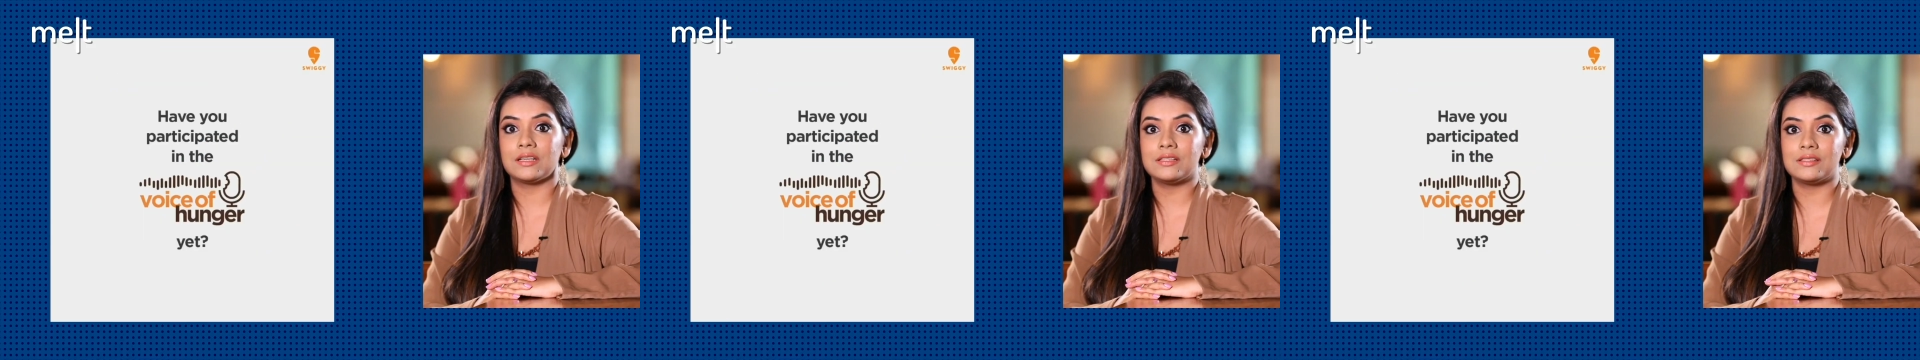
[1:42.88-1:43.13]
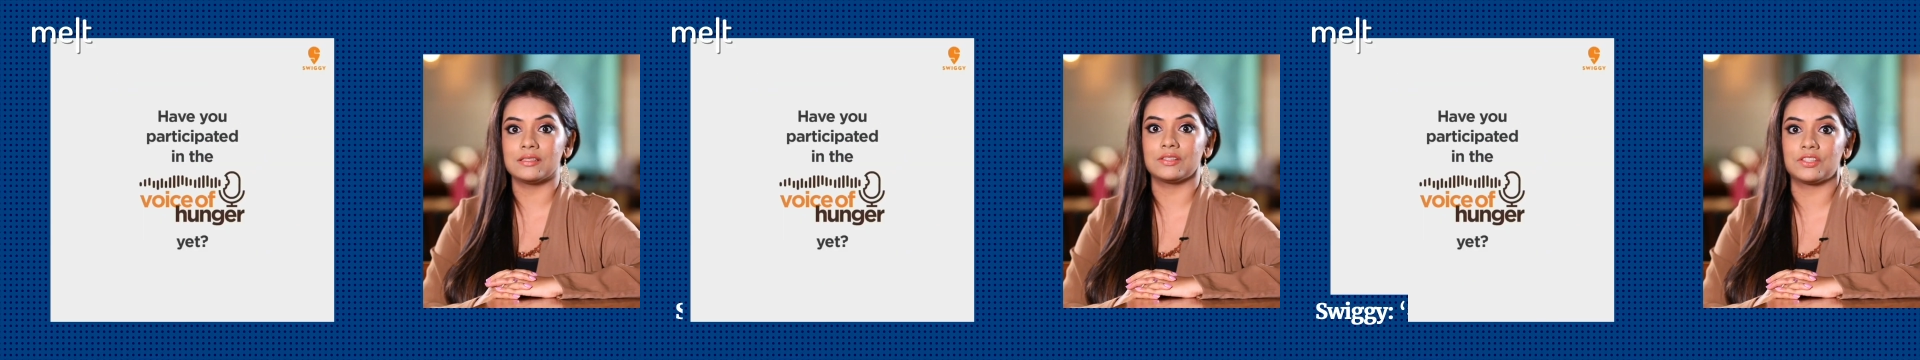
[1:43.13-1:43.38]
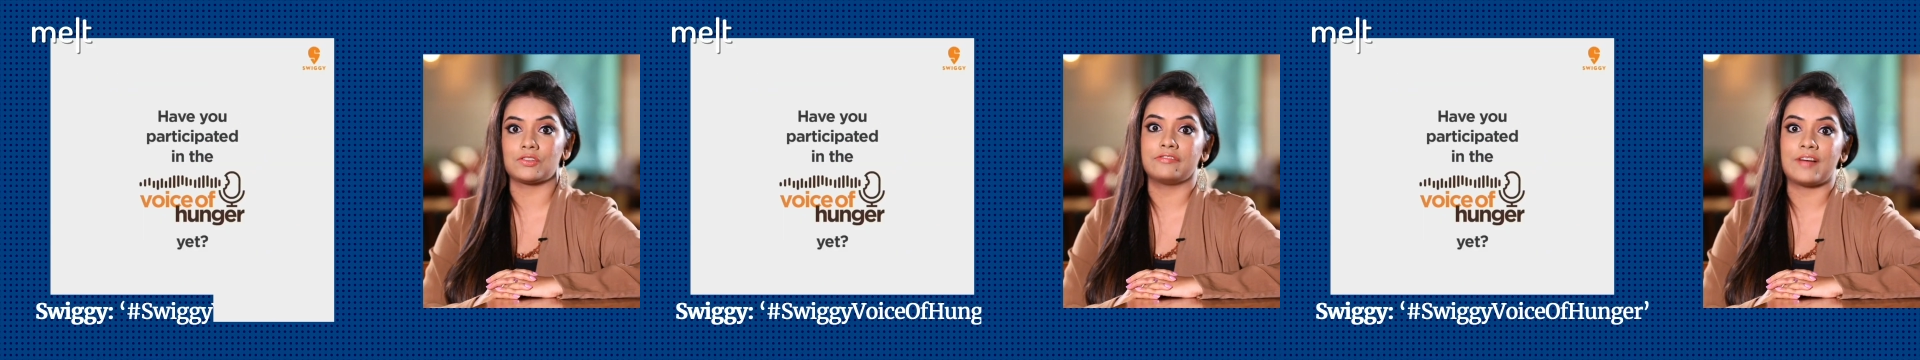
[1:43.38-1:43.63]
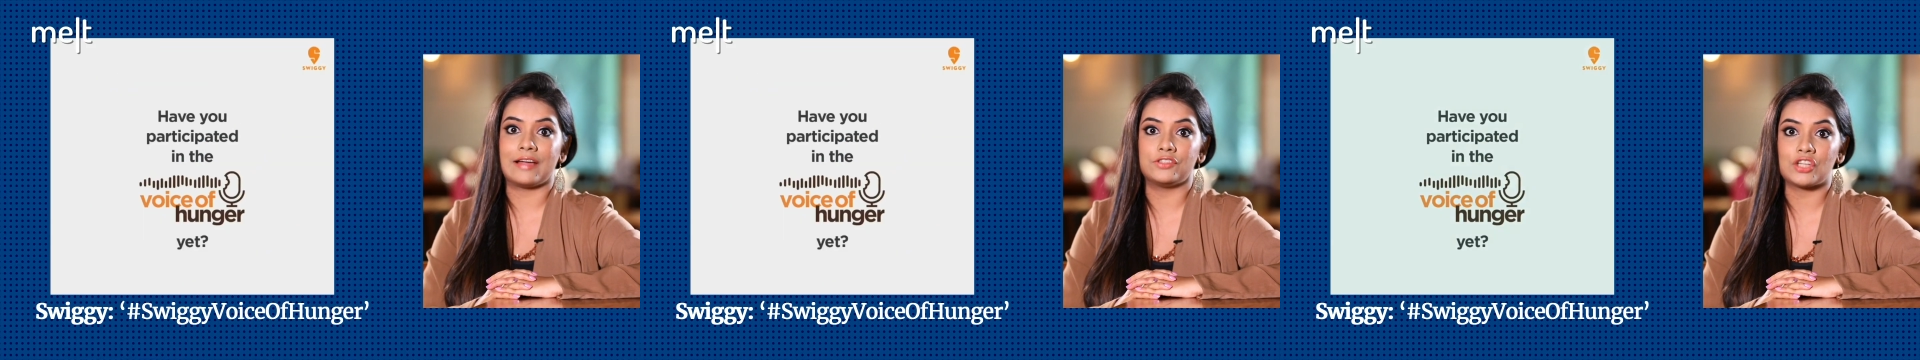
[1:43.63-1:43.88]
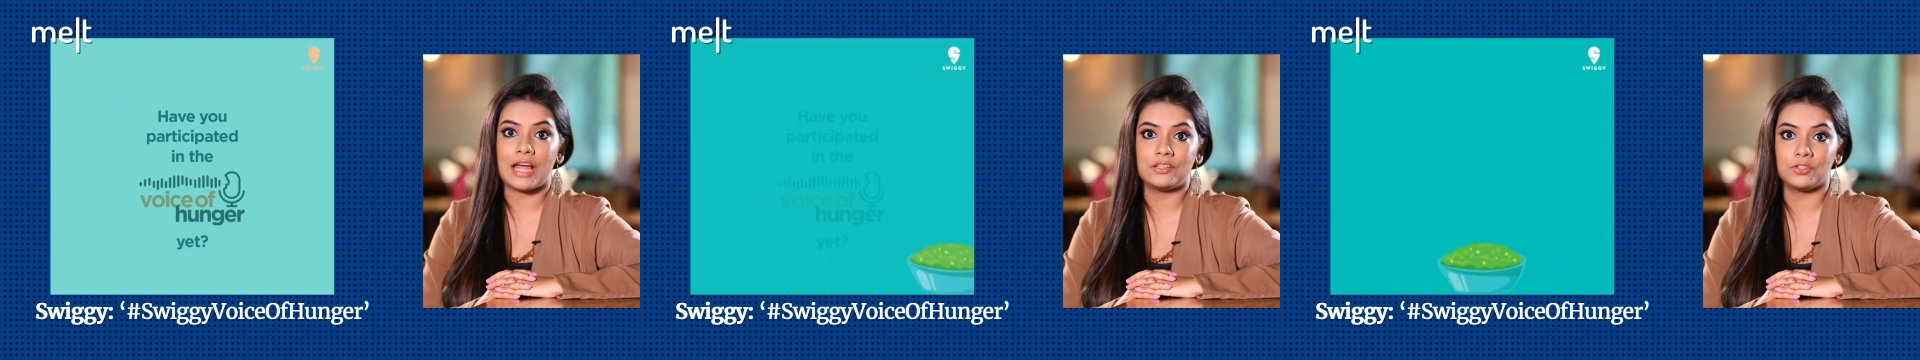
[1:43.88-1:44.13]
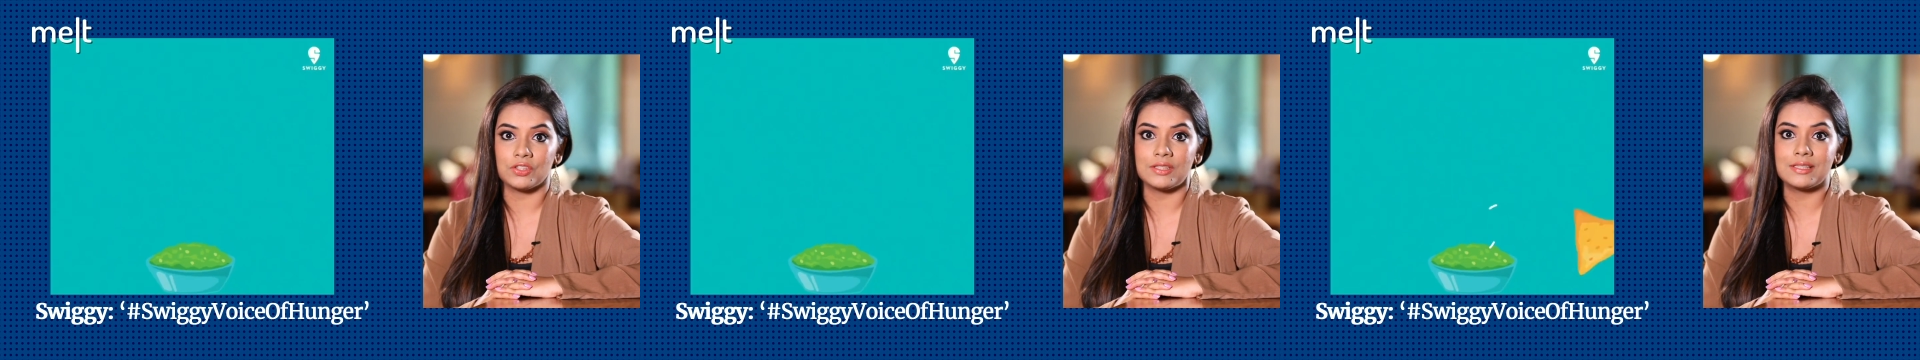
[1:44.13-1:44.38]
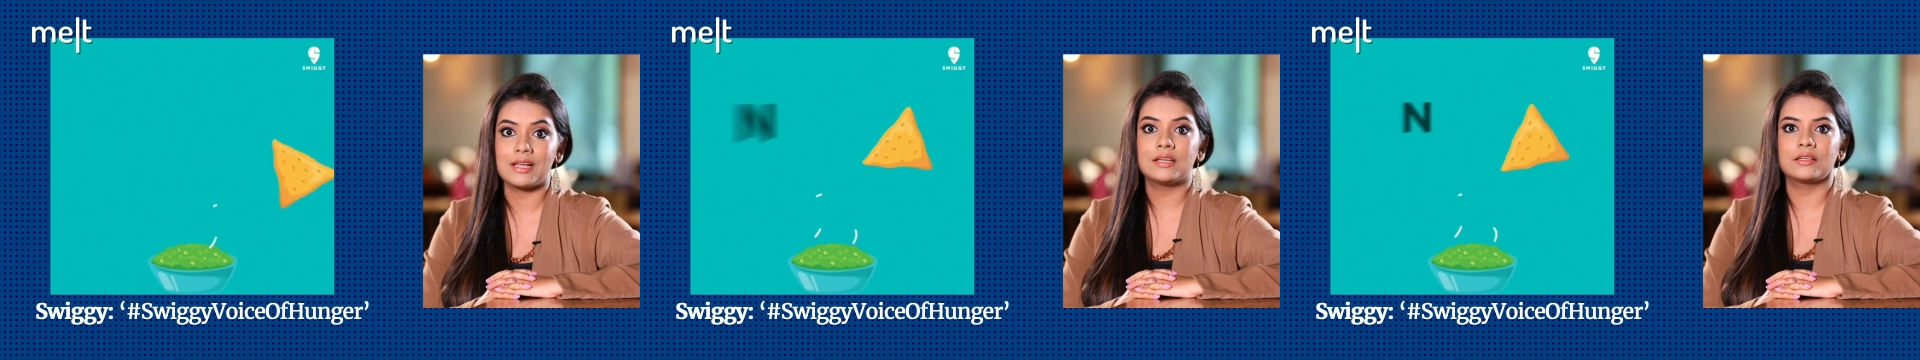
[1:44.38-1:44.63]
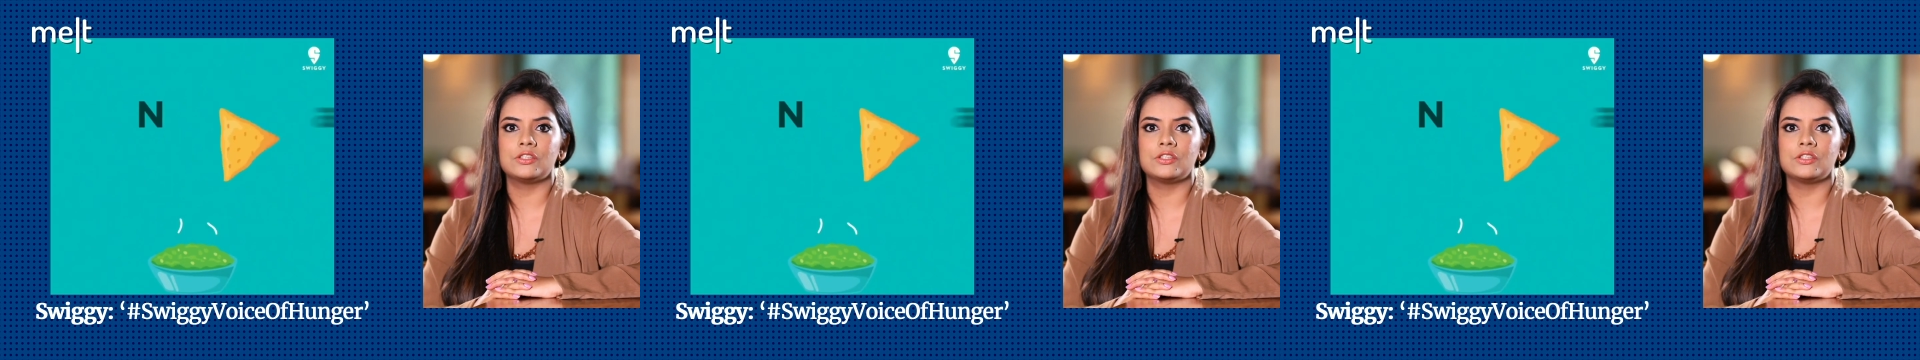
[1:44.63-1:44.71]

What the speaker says: consists of 5 challenges.